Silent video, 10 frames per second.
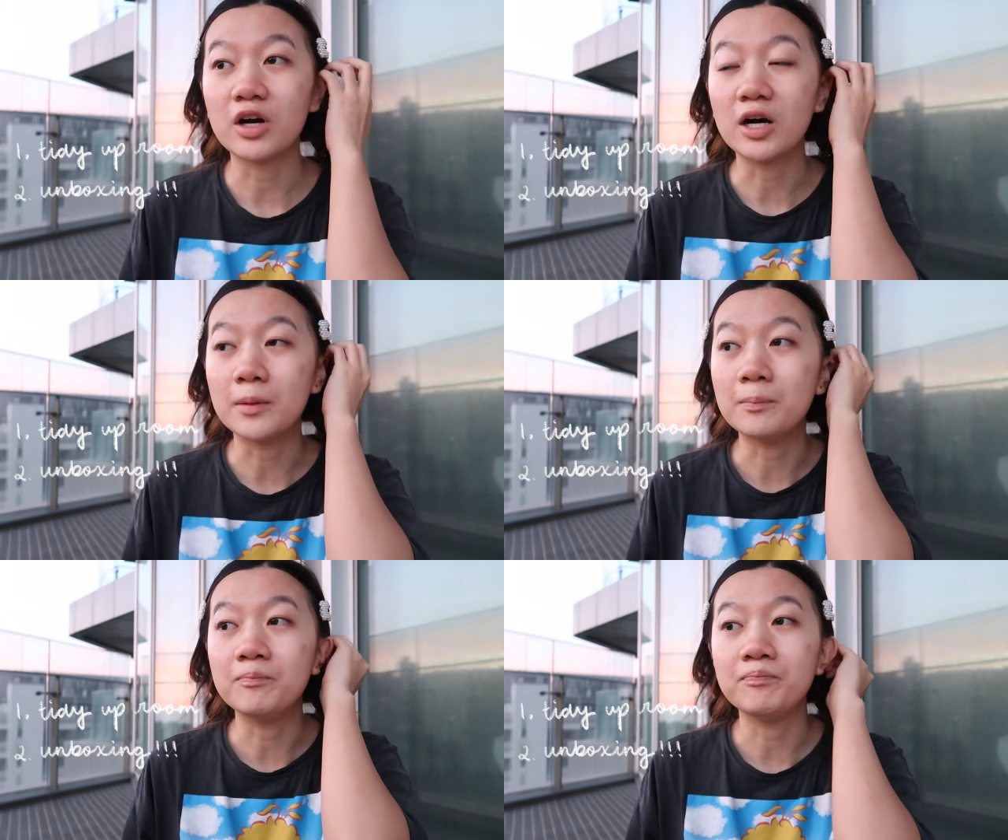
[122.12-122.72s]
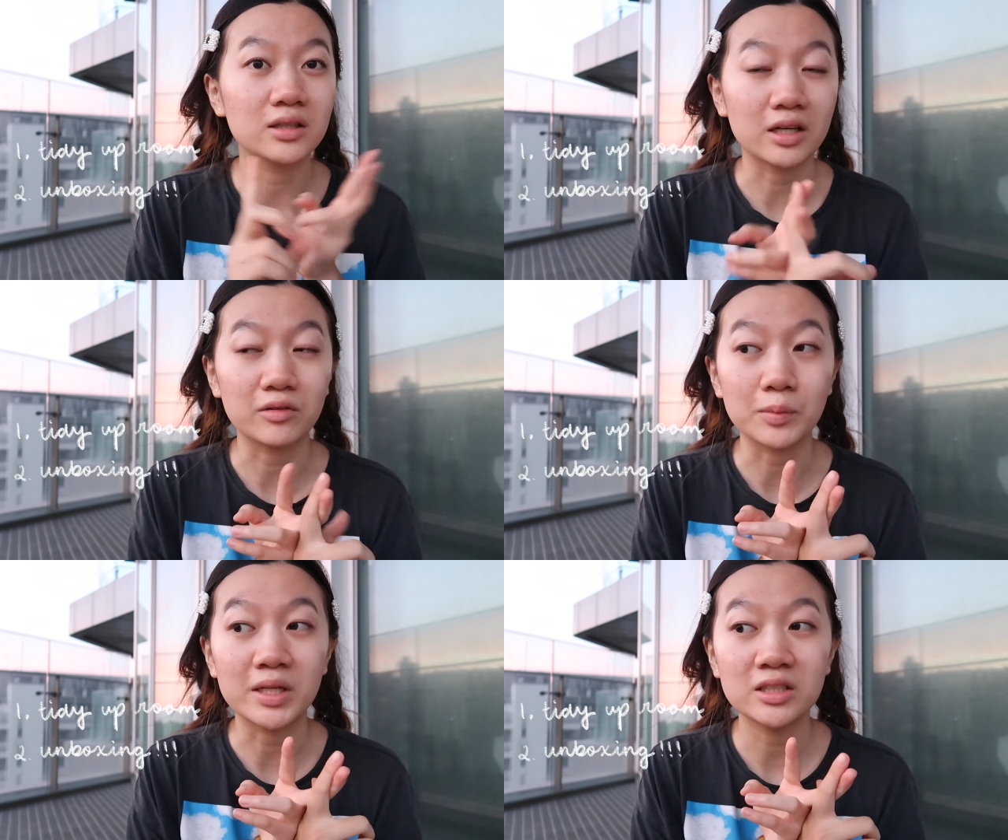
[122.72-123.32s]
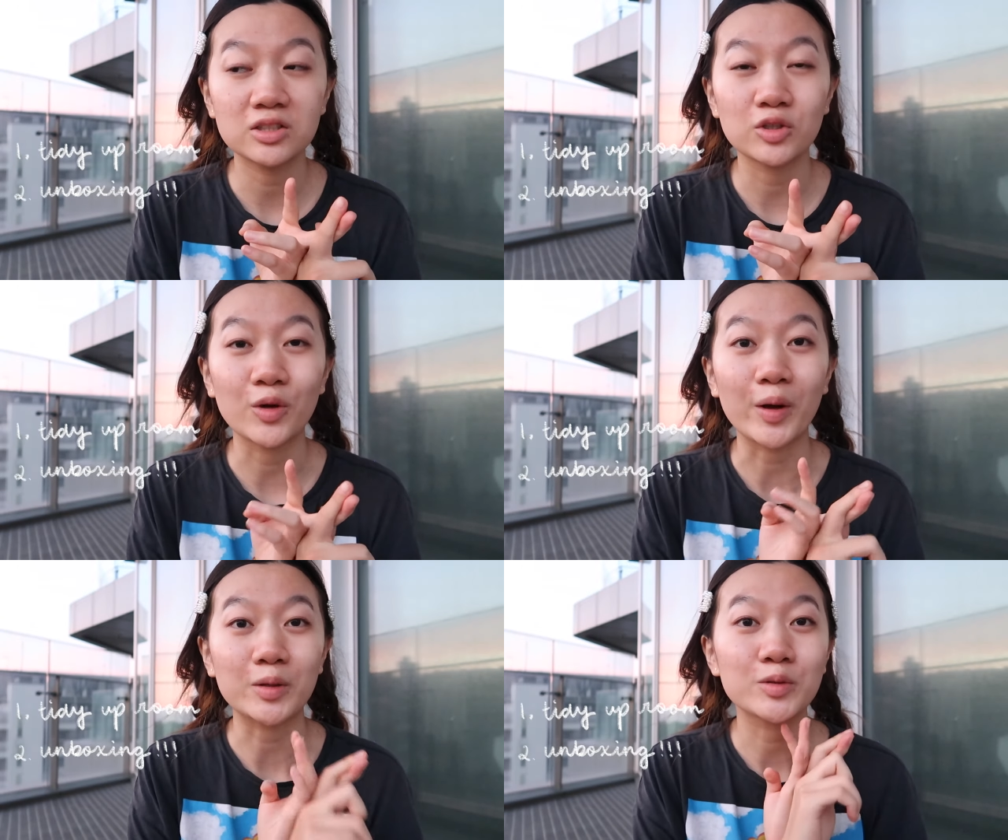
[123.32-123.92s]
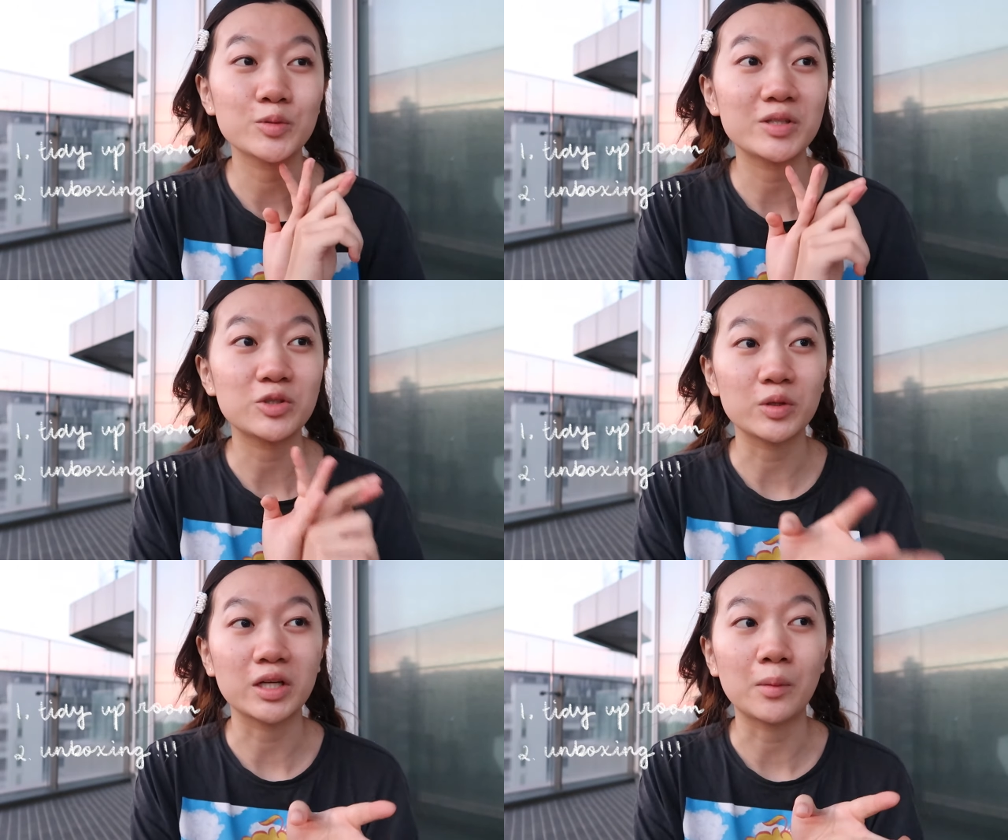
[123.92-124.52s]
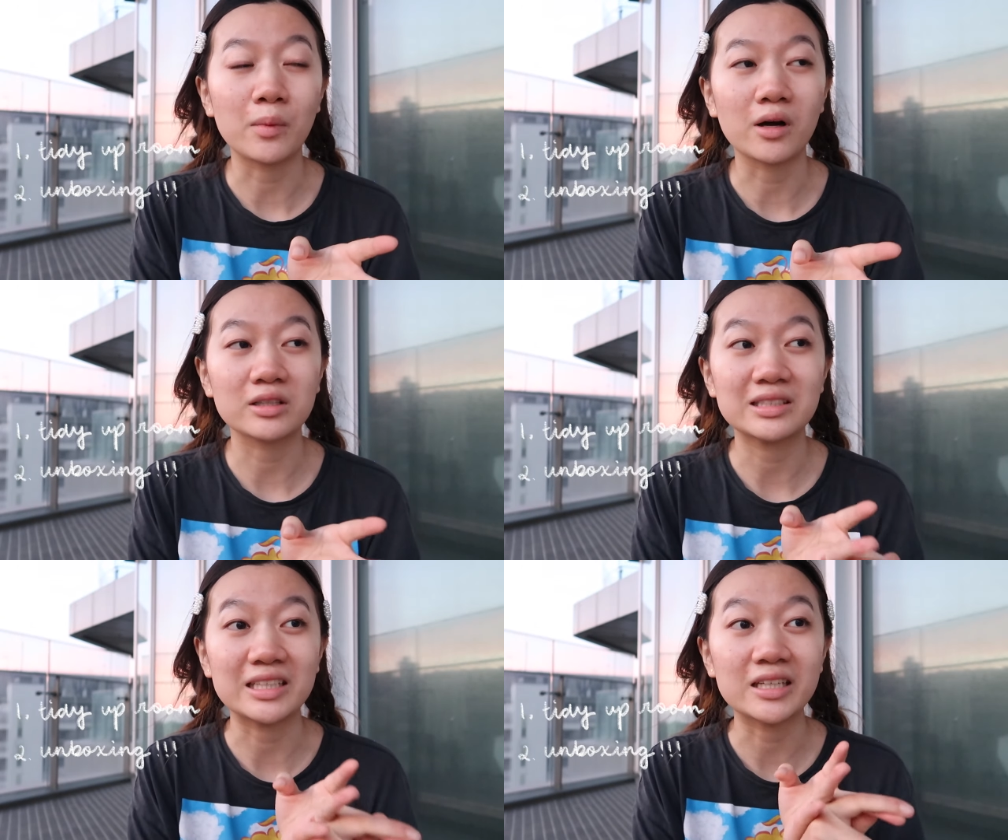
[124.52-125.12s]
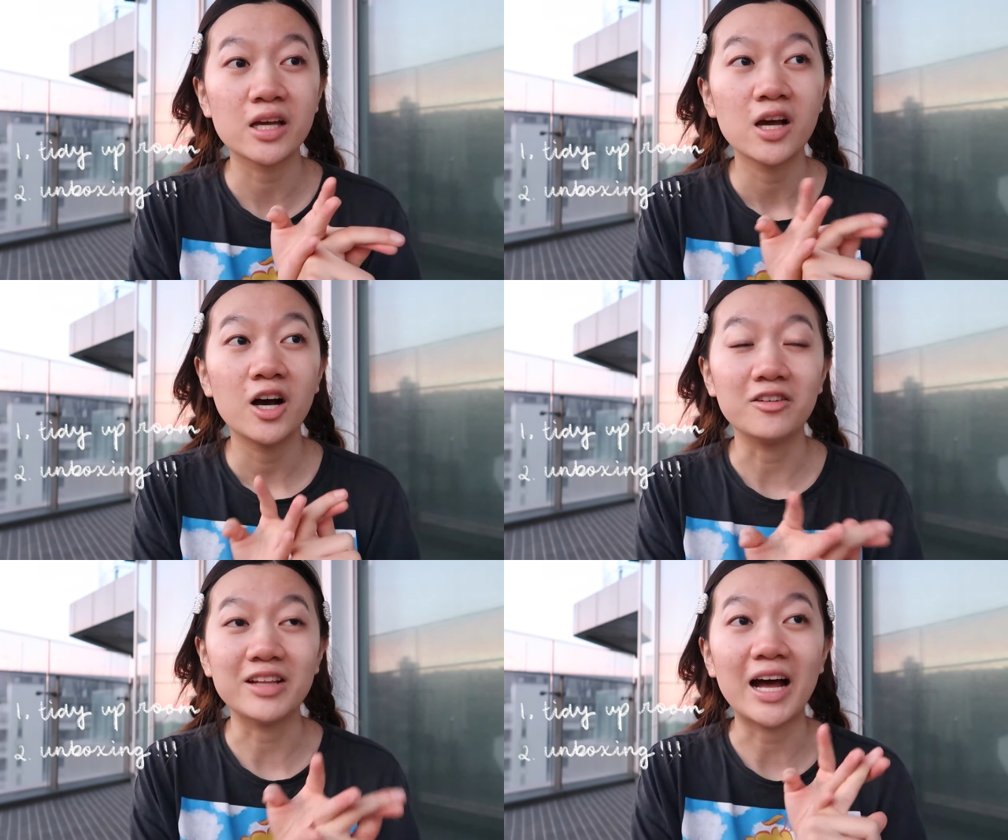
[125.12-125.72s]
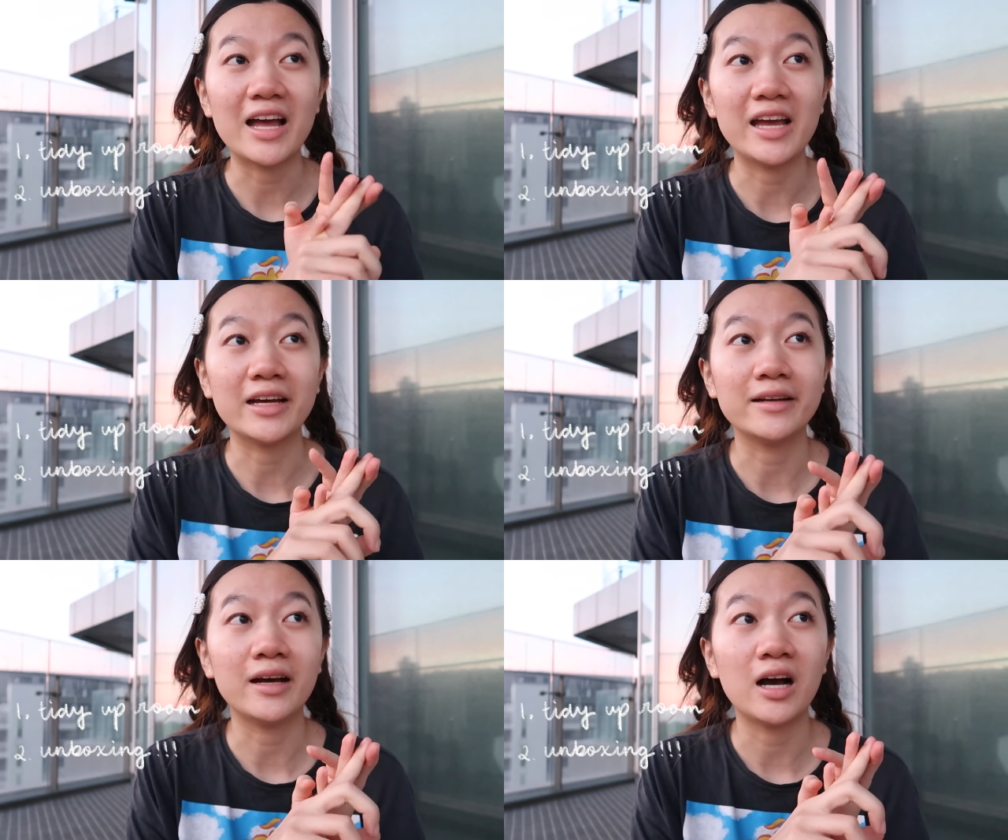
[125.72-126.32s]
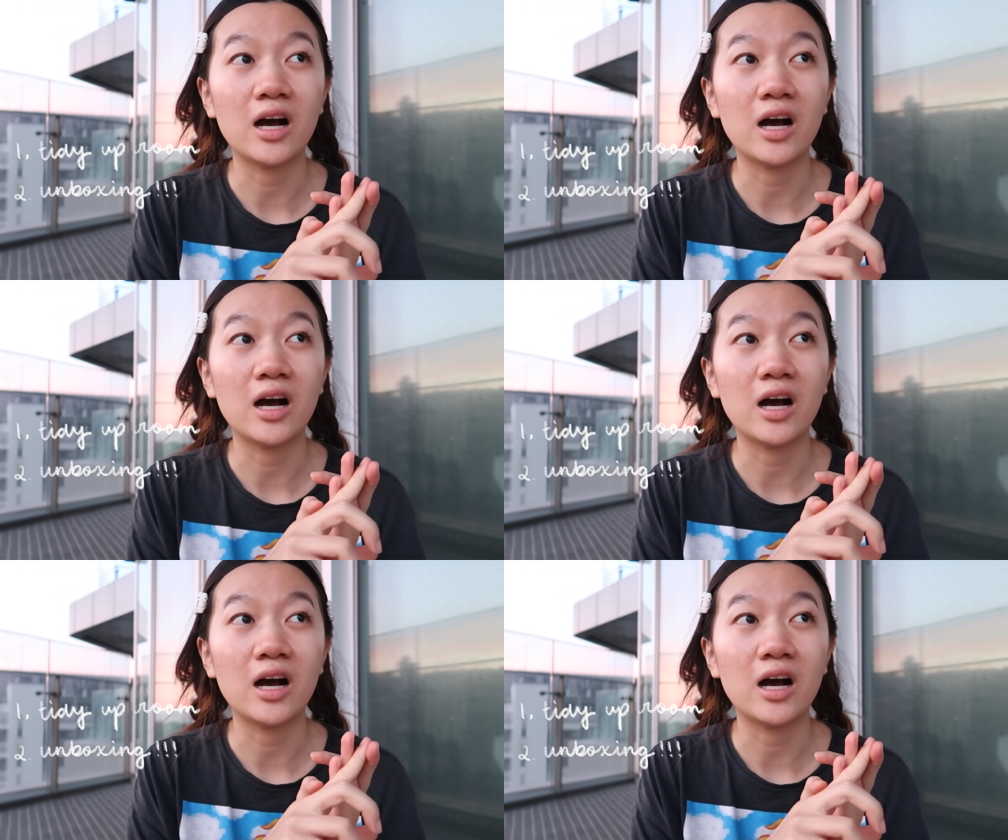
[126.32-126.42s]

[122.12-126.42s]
from the government, so I'm going to be doing an unboxing of that and